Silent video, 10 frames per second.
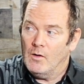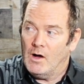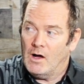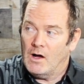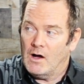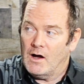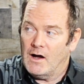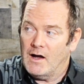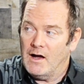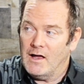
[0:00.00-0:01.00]
Uh,
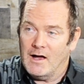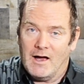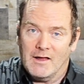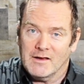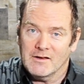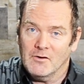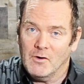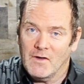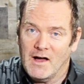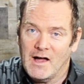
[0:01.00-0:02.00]
I, I can go on
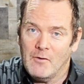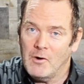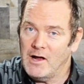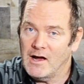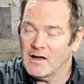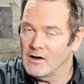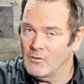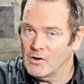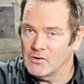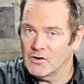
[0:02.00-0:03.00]
the highway. I can go
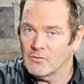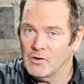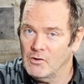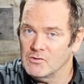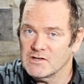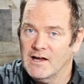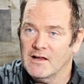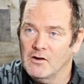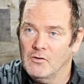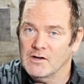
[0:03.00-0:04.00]
on dirt roads. I
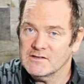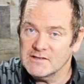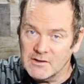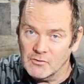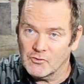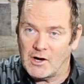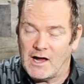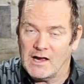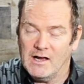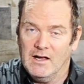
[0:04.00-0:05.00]
can go on single
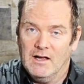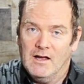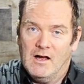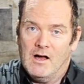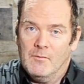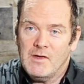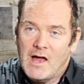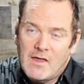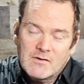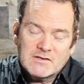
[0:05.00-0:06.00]
track. Um,
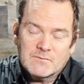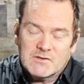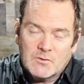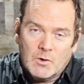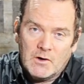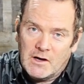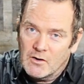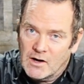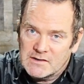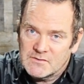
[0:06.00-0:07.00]
yeah, there's some squirrely
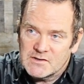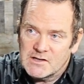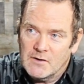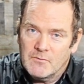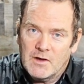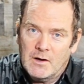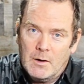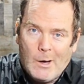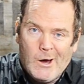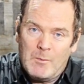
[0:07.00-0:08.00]
aggressive stuff that
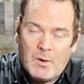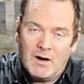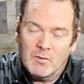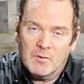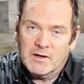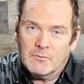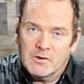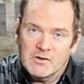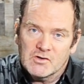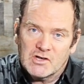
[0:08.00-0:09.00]
I probably
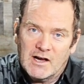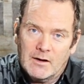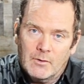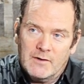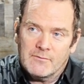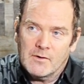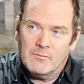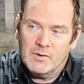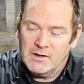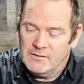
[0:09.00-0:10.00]
would shy away from,
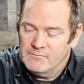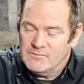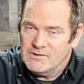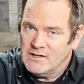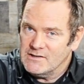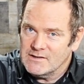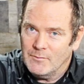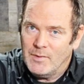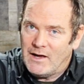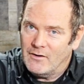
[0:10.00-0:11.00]
but just
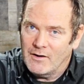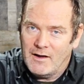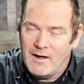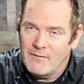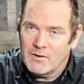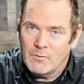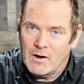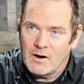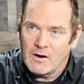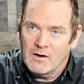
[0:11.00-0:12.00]
about
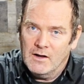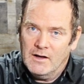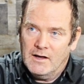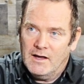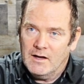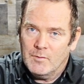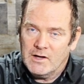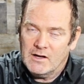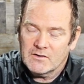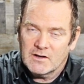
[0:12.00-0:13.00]
everywhere
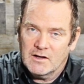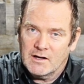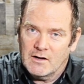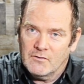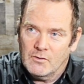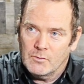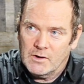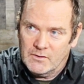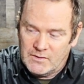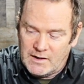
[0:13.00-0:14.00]
anybody else can get on two
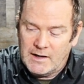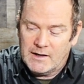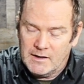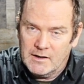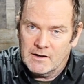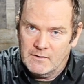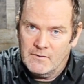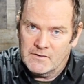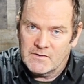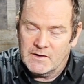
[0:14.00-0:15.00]
wheels, I can get on
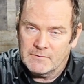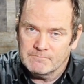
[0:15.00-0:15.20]
this thing.